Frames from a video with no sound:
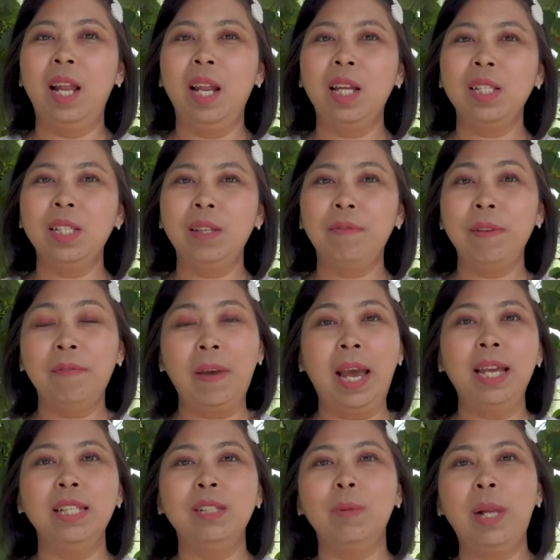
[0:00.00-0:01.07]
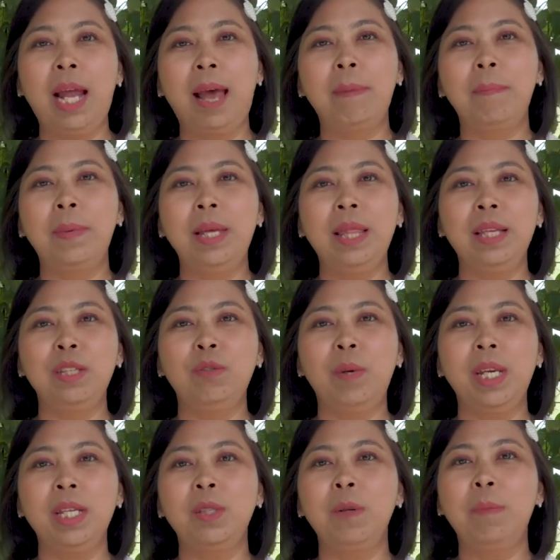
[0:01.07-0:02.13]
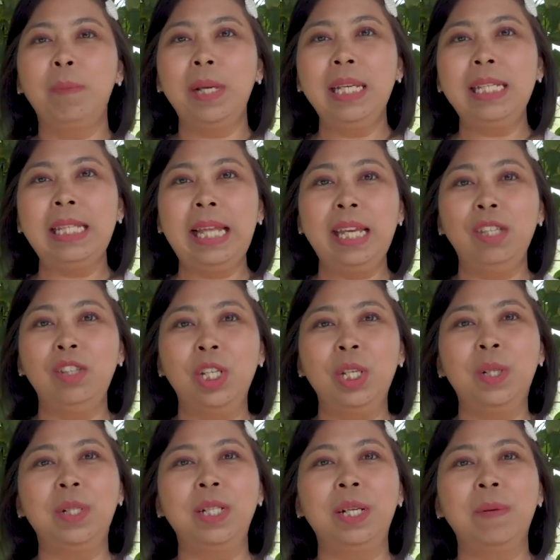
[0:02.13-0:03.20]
Lots of events will happen this week, so please stay tuned.